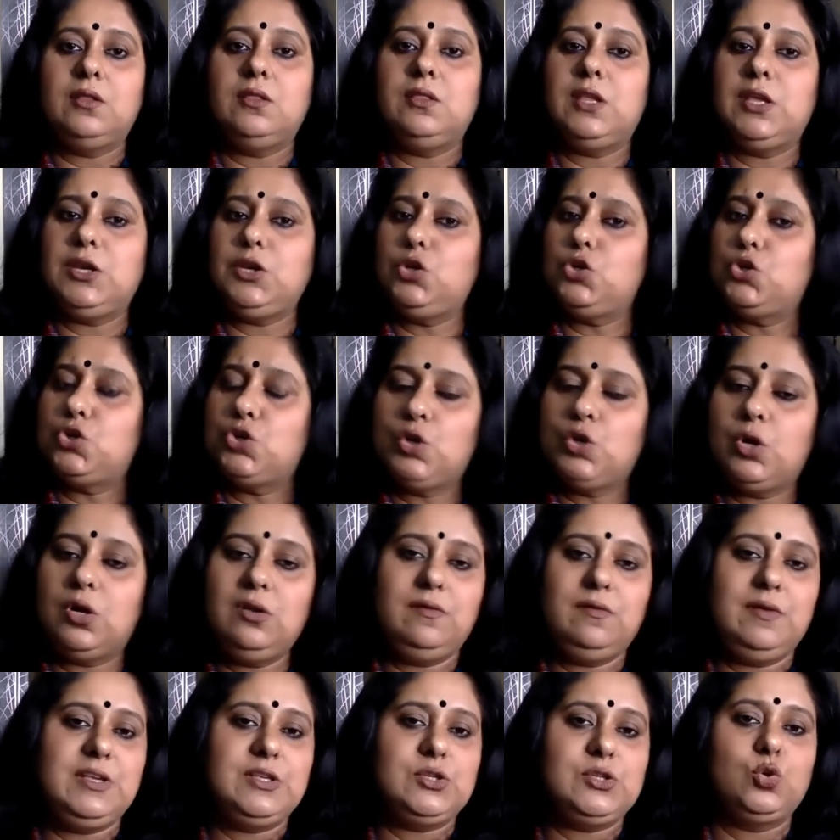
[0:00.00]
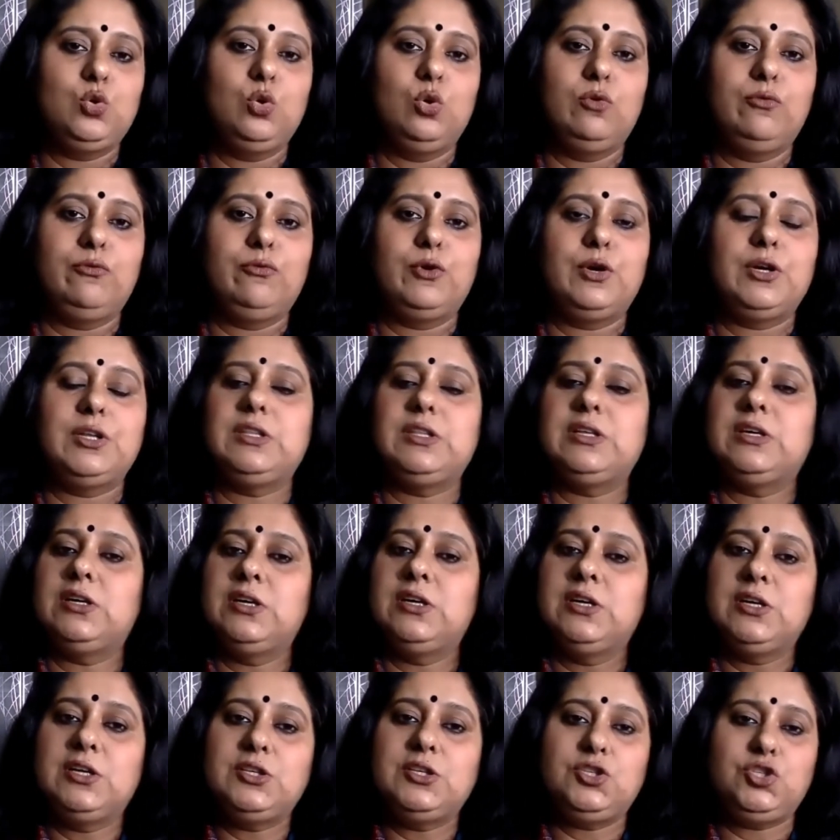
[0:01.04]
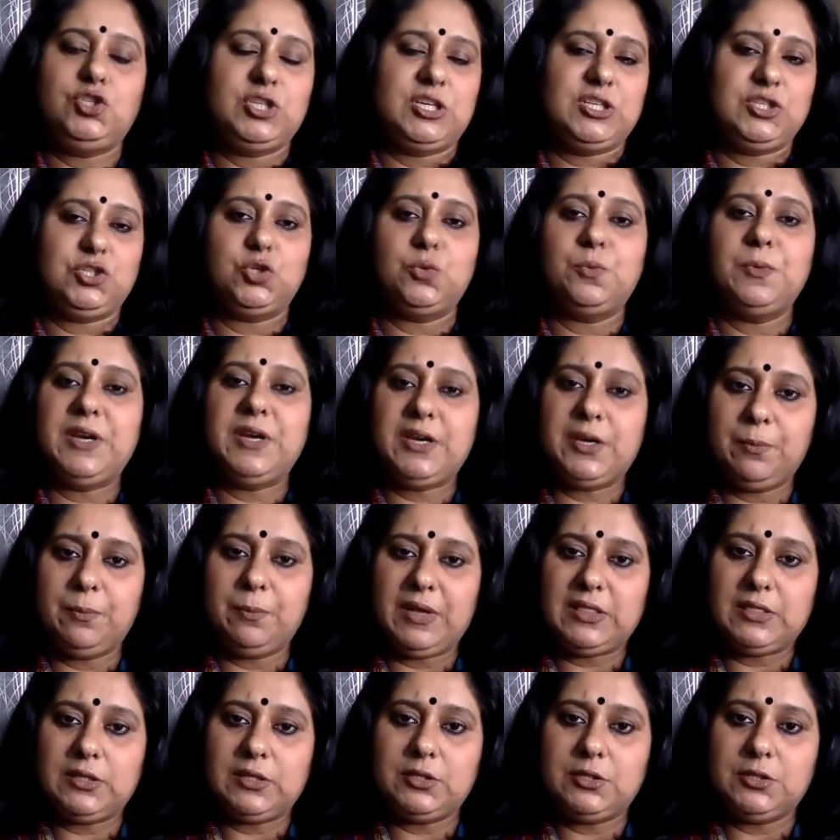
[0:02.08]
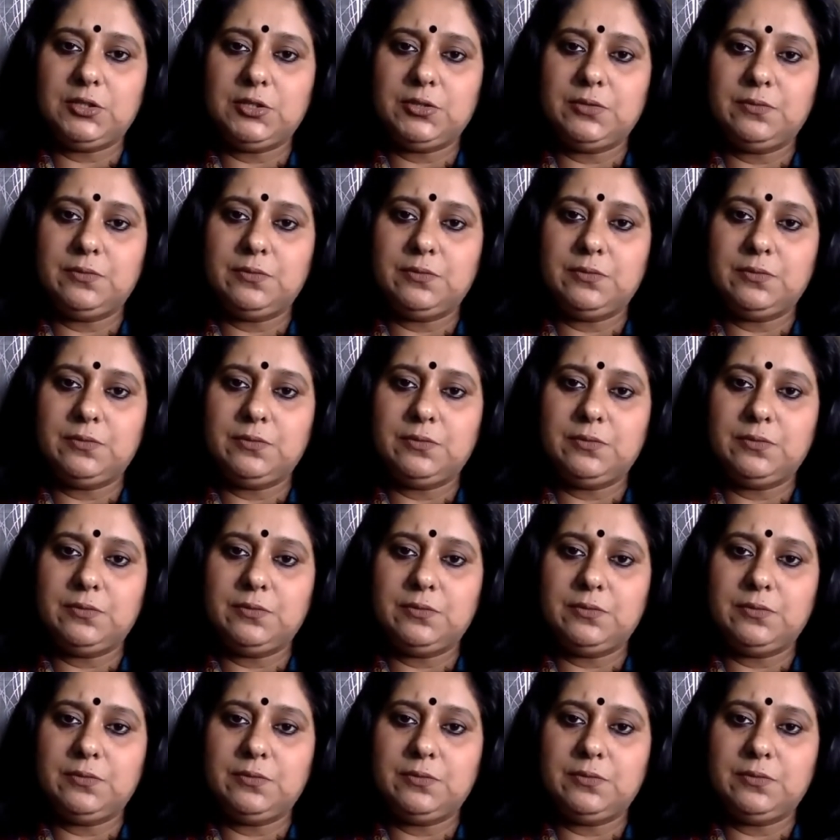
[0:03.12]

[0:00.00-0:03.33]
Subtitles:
then you should always go for the judgment method.